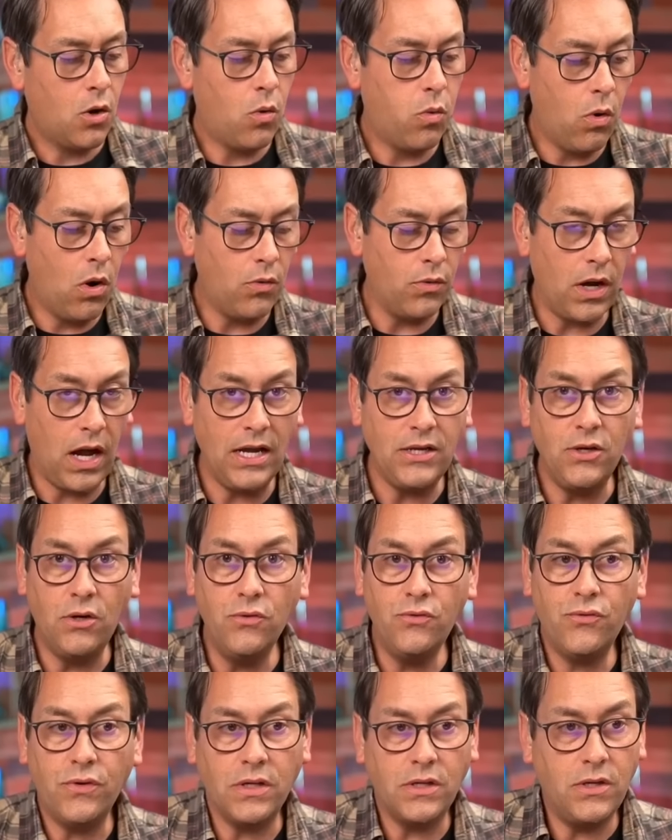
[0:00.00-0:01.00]
Quote, I don't
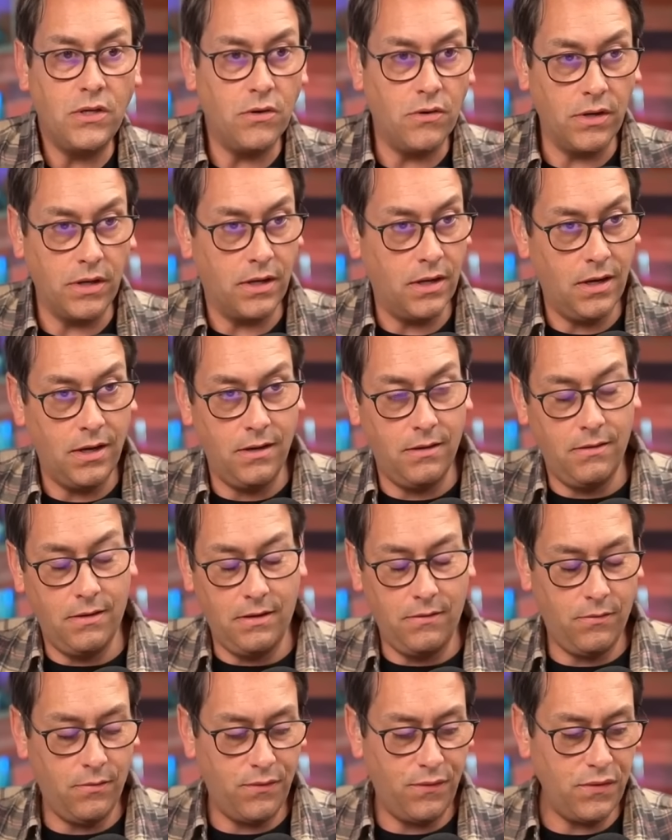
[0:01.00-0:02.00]
drink Keurig.
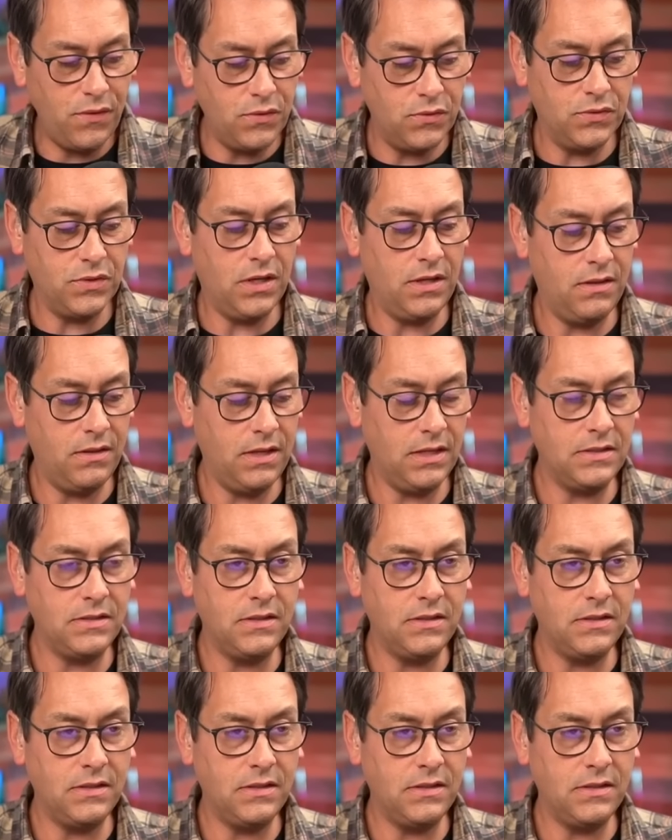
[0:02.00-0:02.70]
I refuse. That